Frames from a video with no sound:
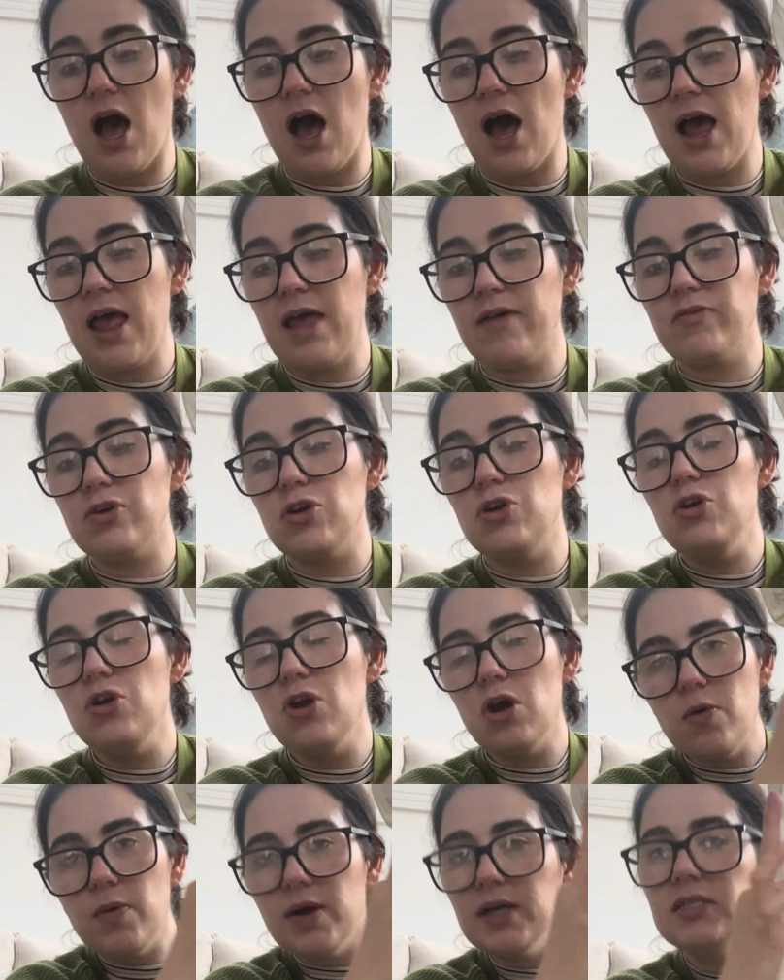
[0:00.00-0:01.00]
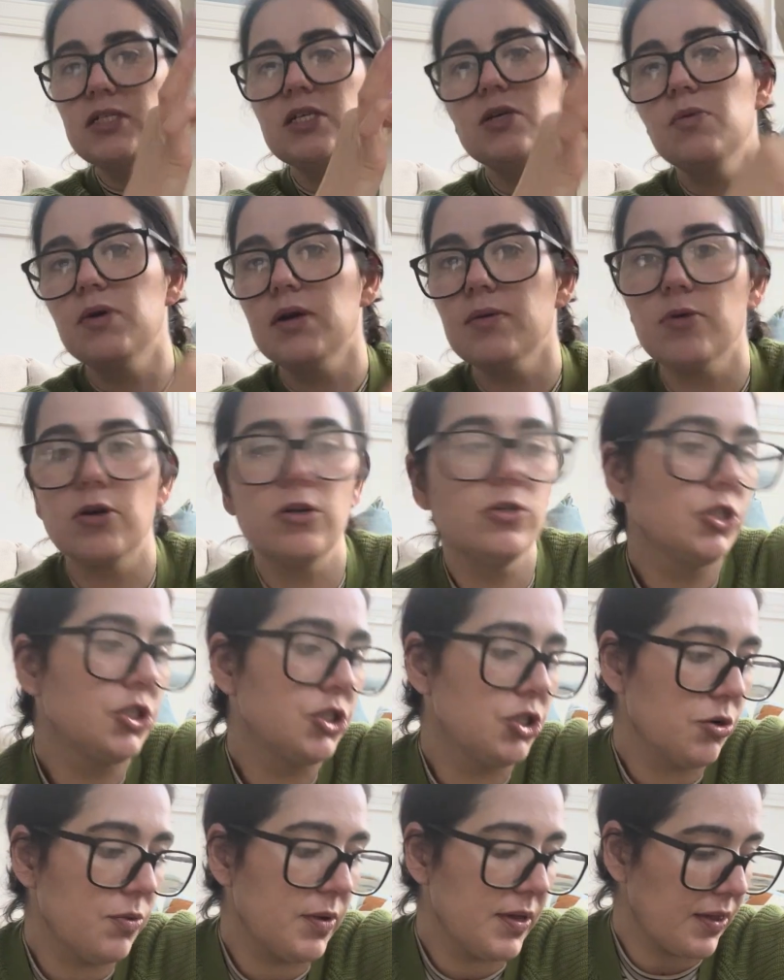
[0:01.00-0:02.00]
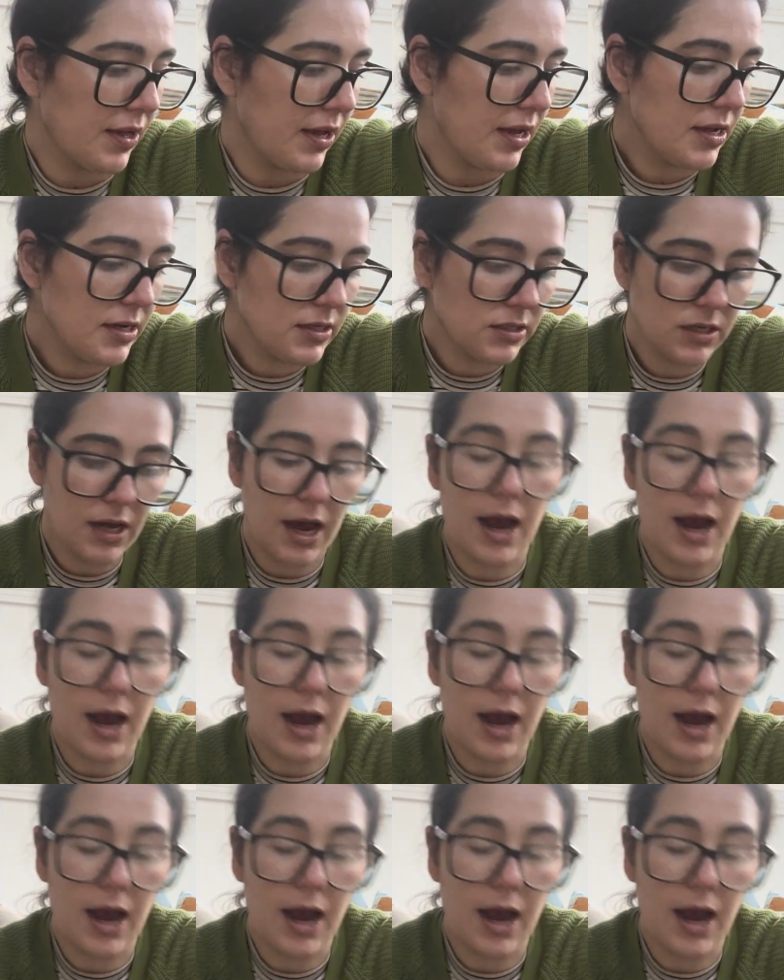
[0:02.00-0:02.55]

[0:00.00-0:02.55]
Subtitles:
I have no idea what I'm going to do with it.